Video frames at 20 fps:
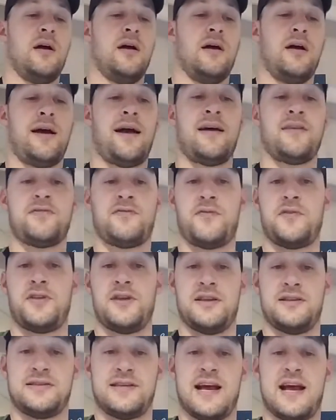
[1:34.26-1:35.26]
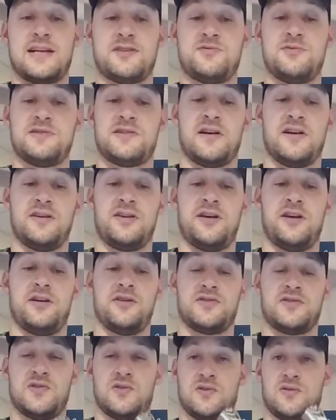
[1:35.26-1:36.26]
As for the attachments on here,
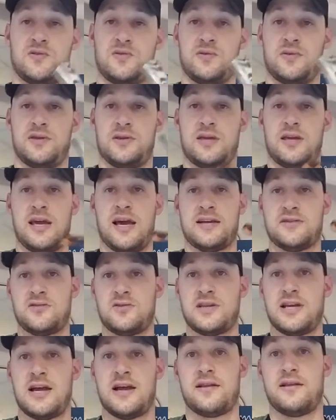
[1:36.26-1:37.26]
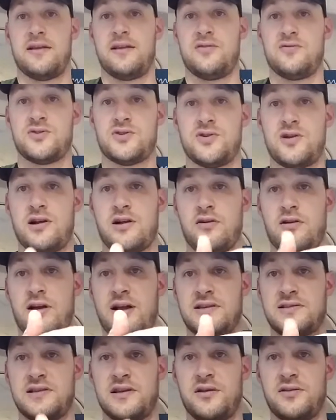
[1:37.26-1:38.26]
so the Exotac Nano
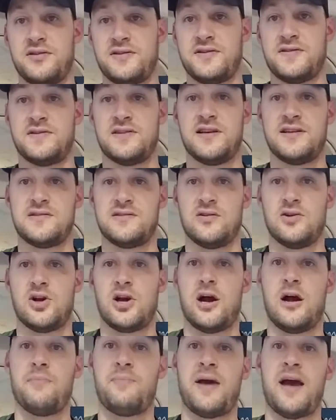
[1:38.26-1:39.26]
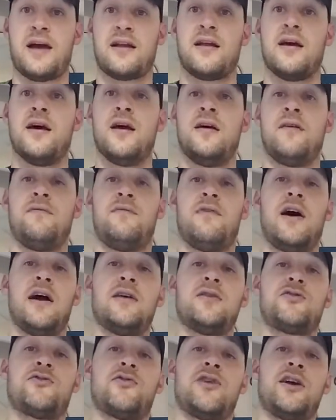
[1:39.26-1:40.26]
Striker XL, this is a nice little compact
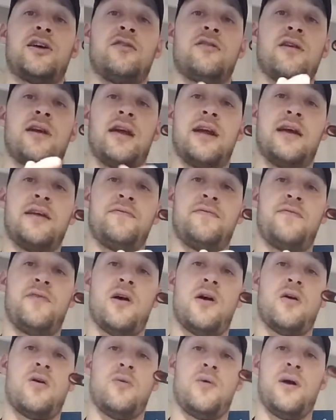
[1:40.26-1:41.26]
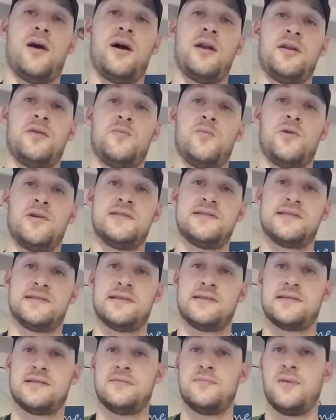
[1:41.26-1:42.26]
Fire Striker and Ferro Rod in one
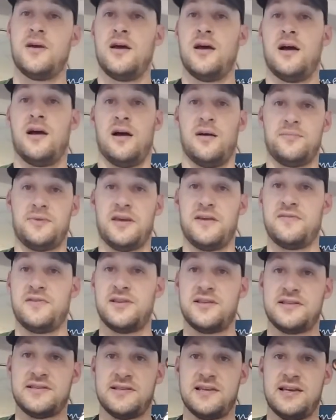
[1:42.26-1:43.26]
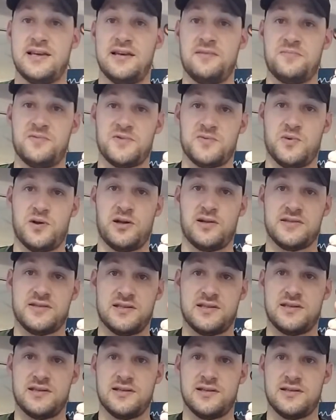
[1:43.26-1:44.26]
system. I'm giving this to him as well as
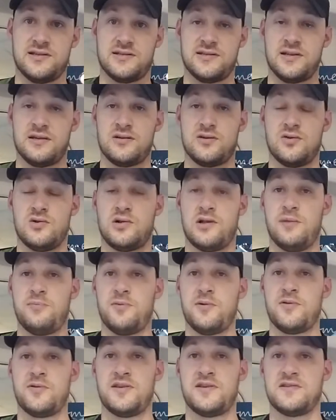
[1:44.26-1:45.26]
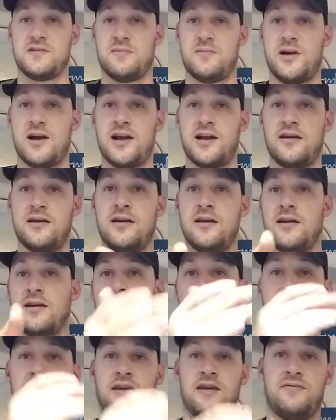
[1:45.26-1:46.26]
the Suunto Clipper. These are mine,
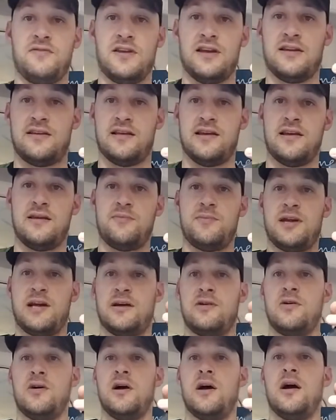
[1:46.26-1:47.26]
gifting to him now.